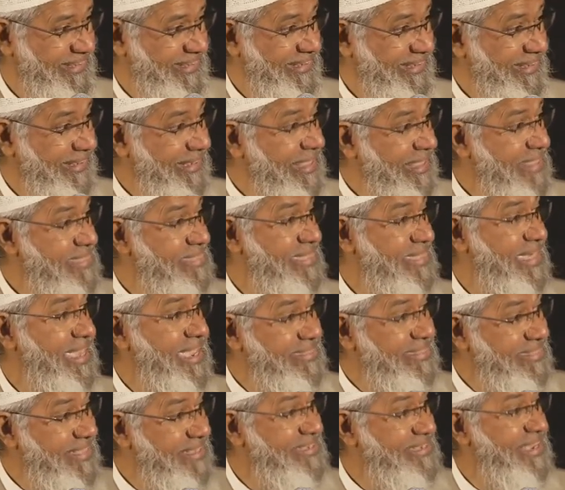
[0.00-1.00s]
He is
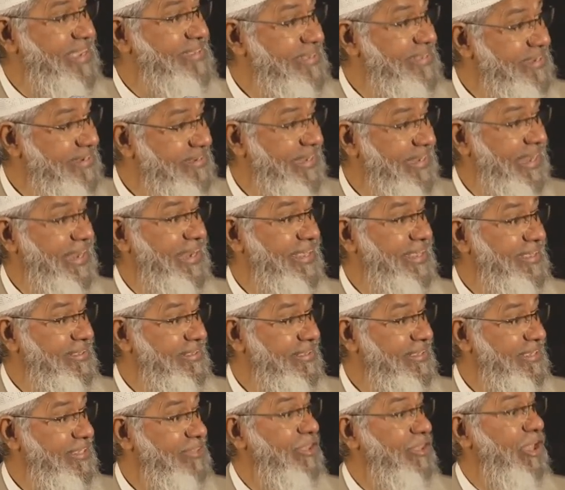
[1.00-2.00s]
saying, the judge is telling
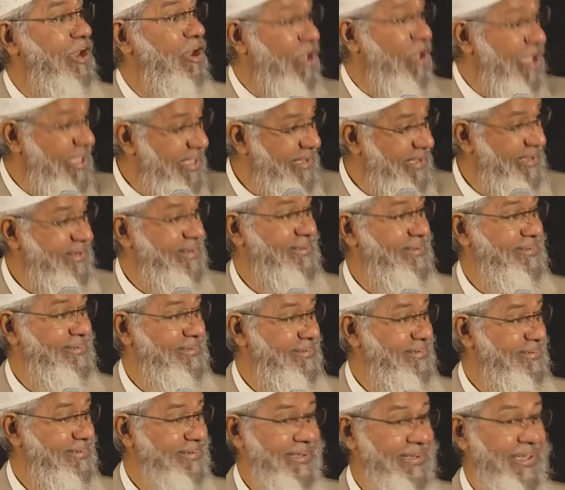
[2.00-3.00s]
the lawyer,
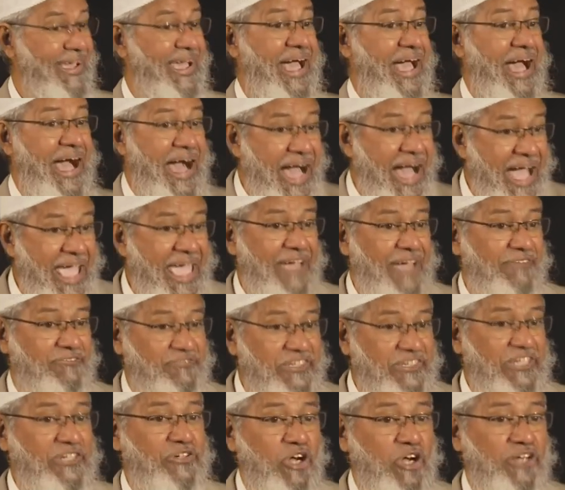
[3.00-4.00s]
I have
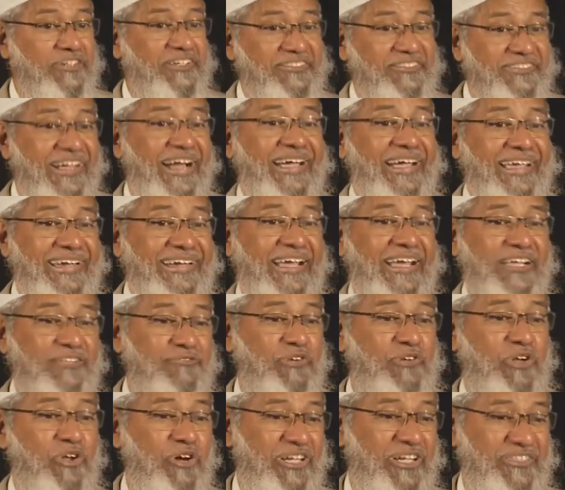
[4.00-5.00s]
seen Dr. Zakir Naik's
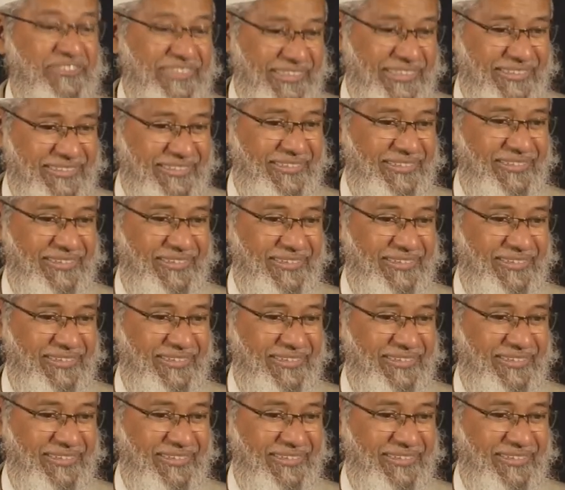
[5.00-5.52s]
video cassettes.